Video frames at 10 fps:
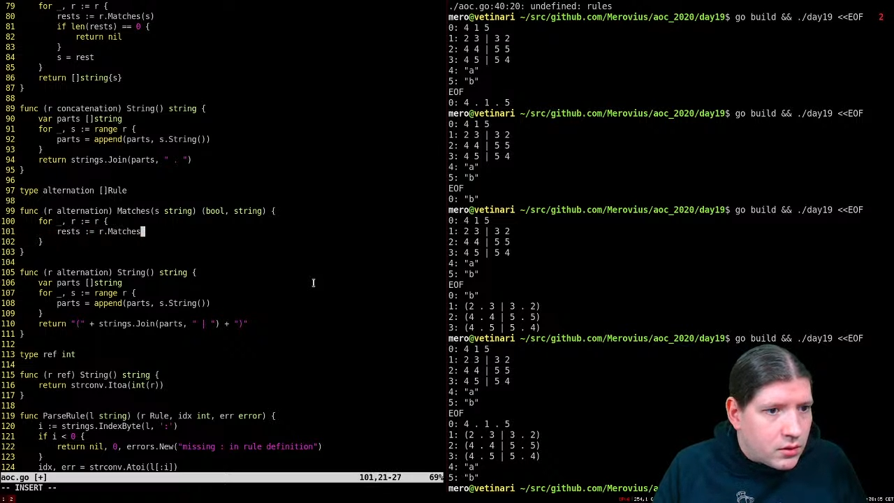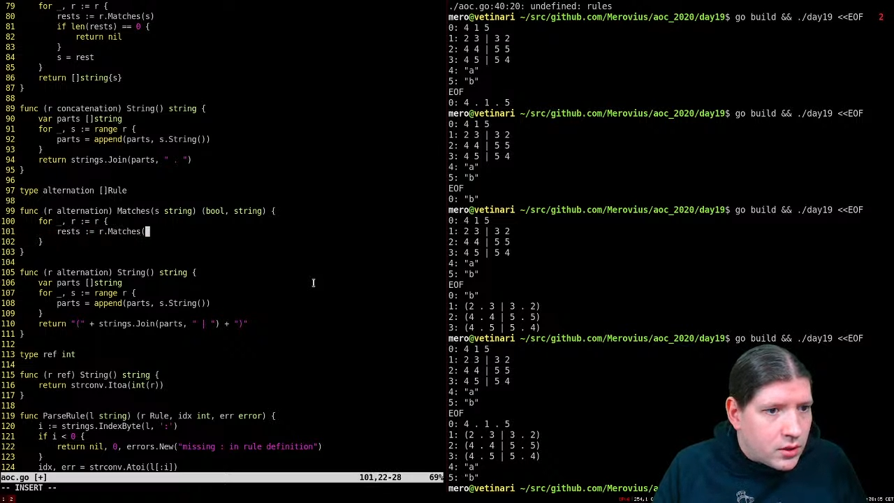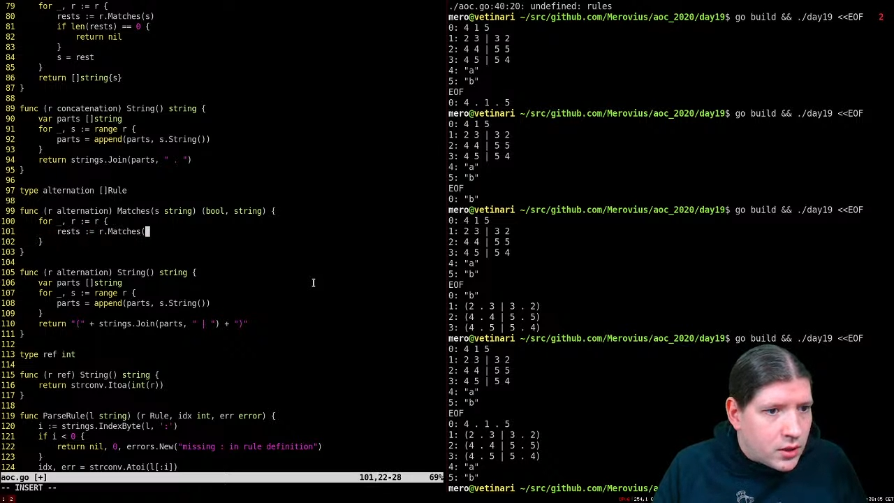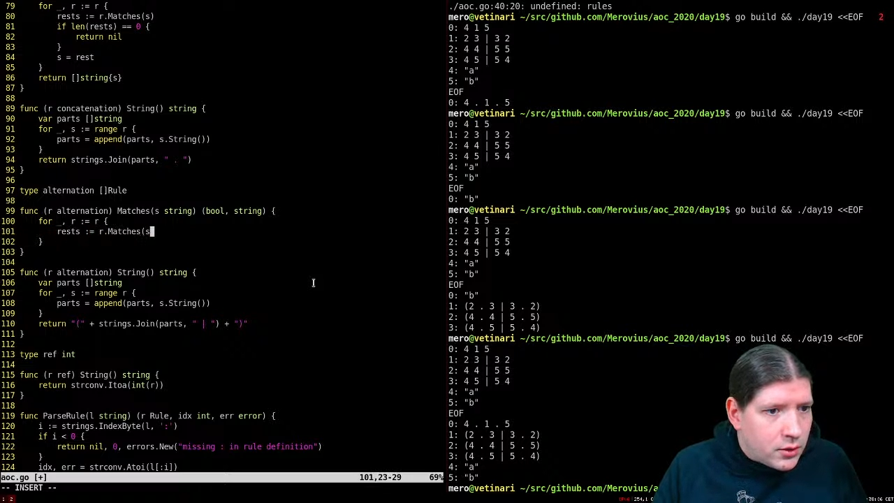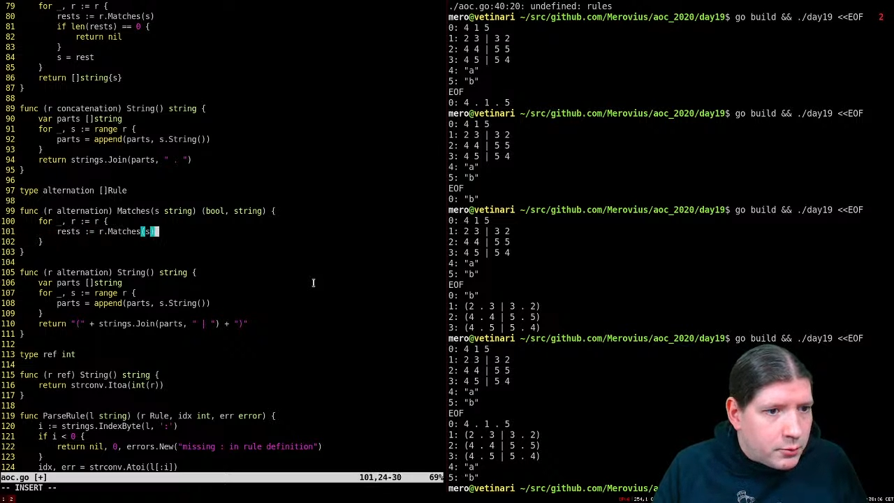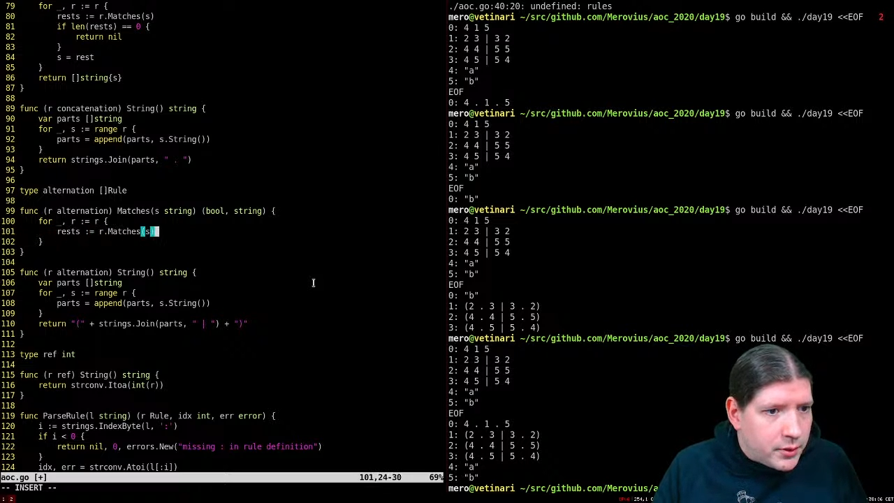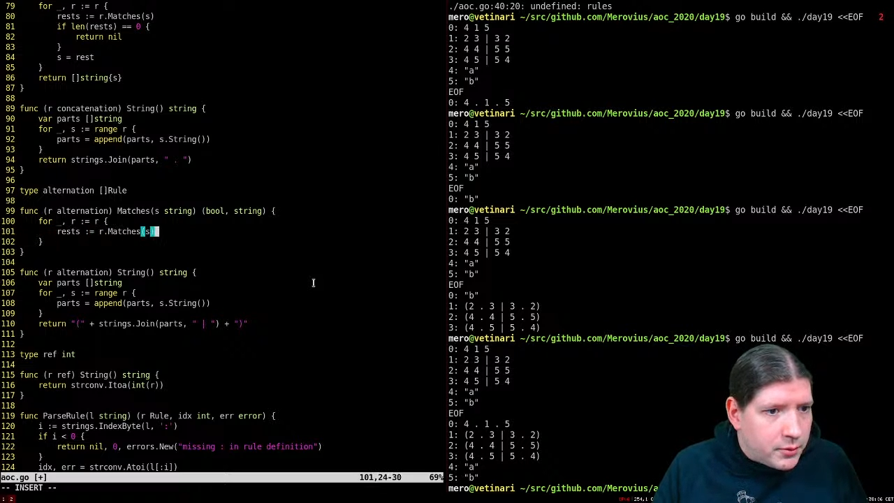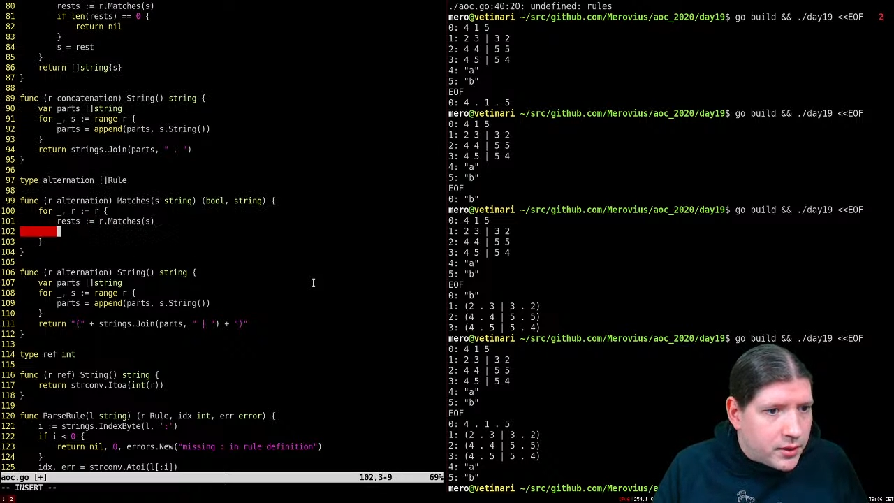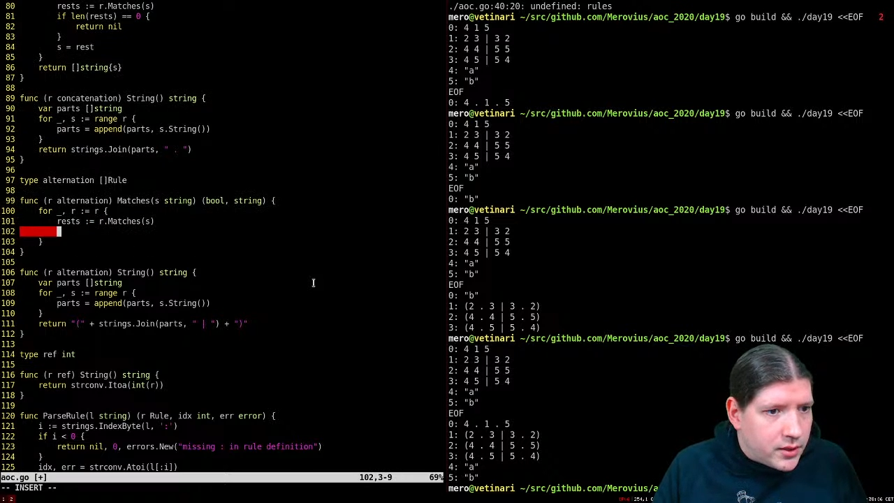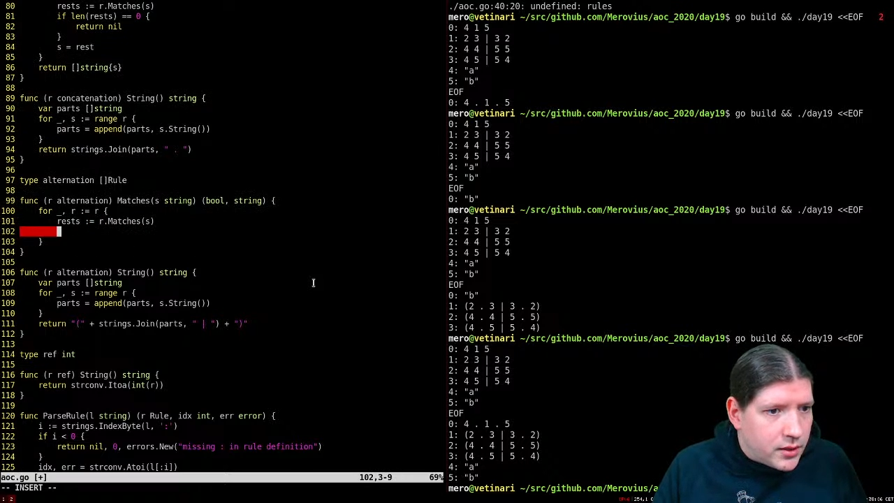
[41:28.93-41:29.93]
we
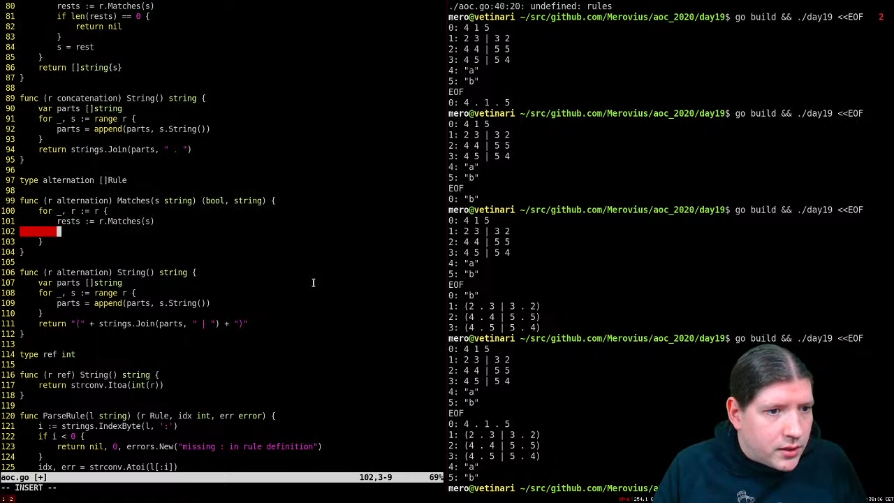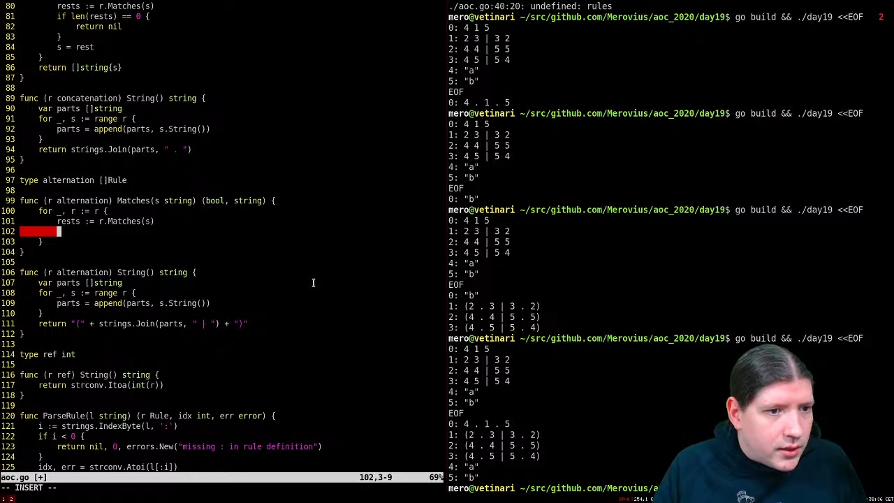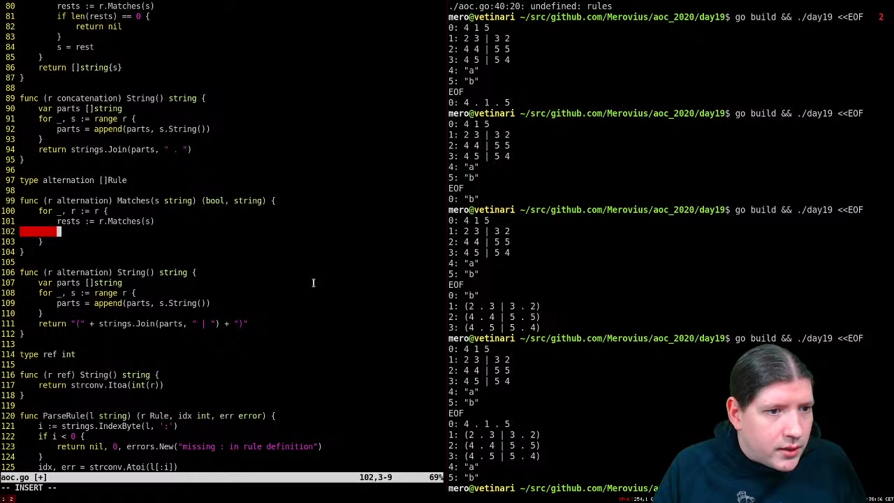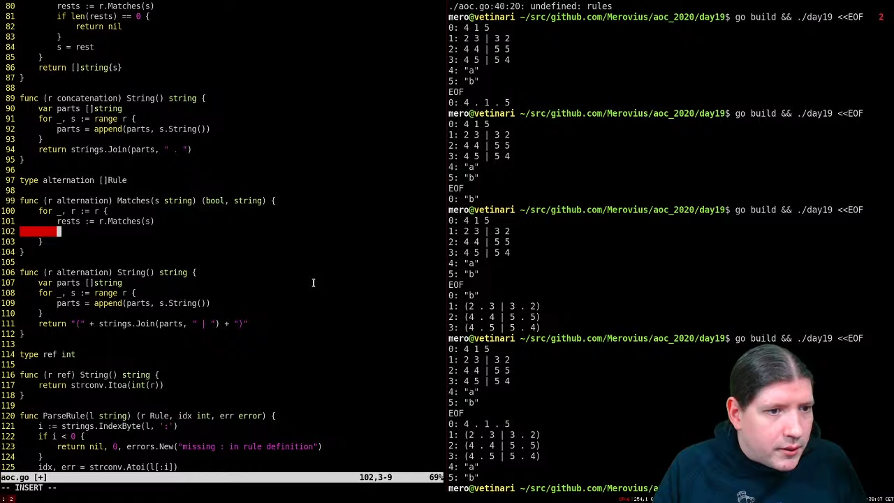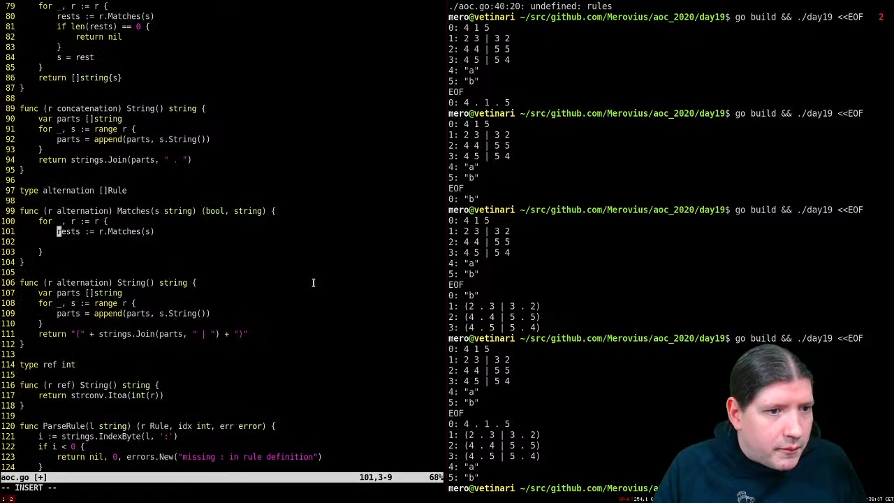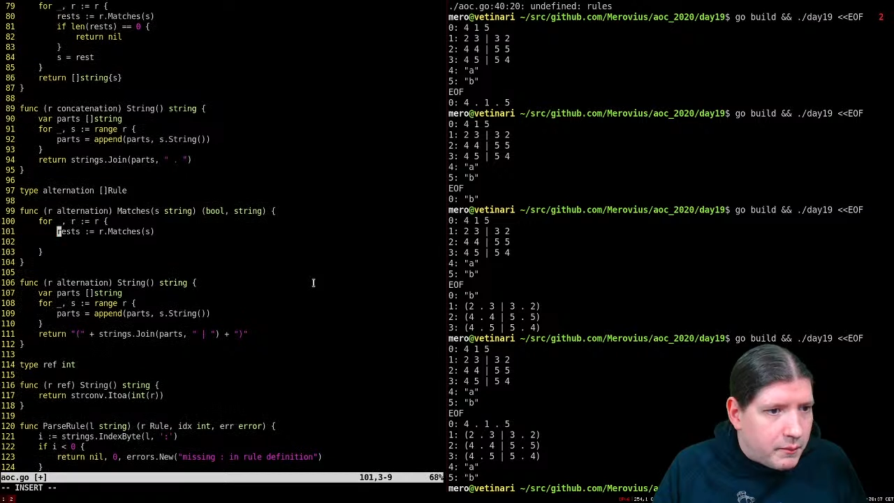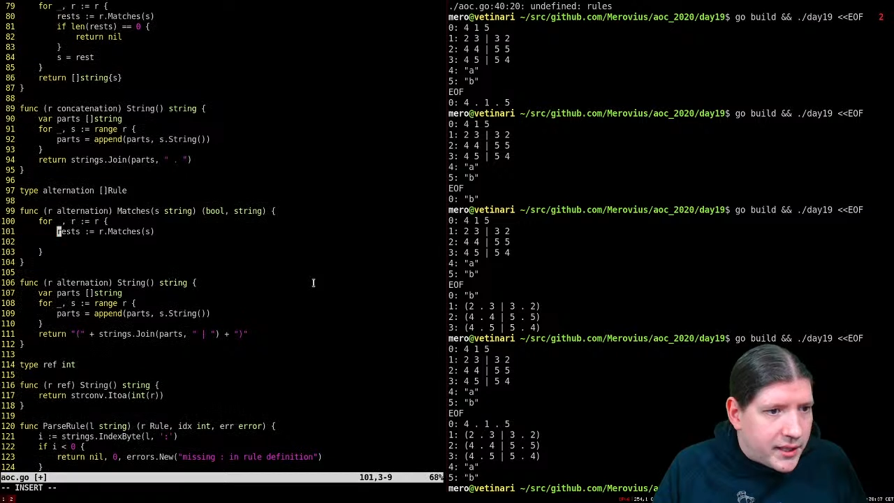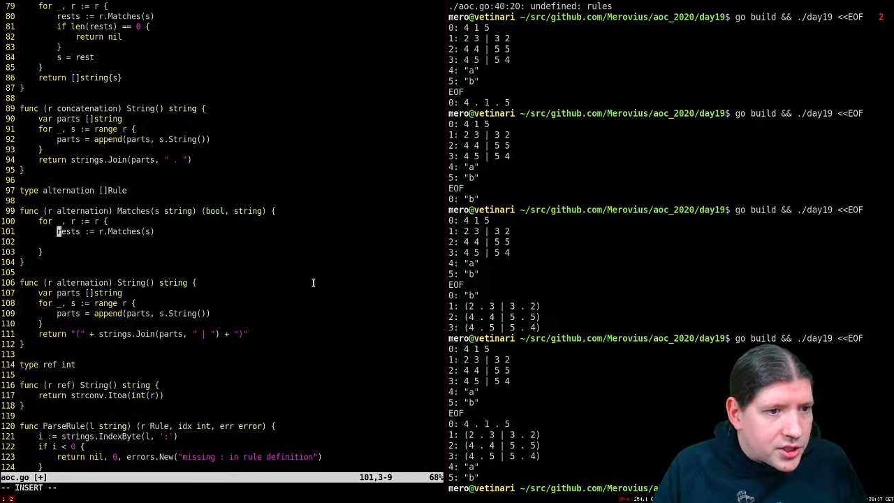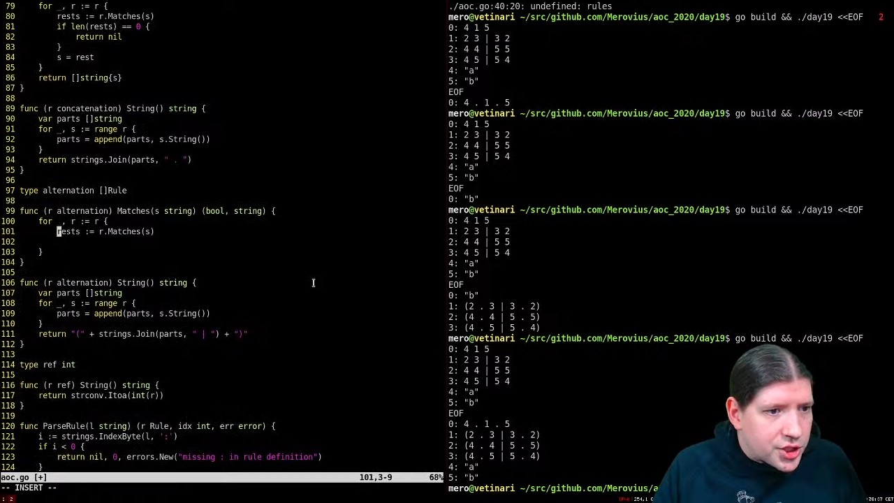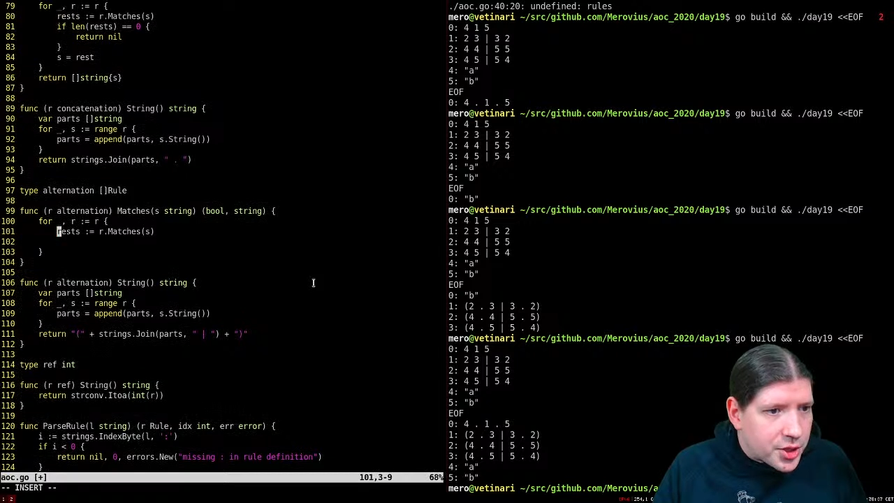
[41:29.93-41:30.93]
will match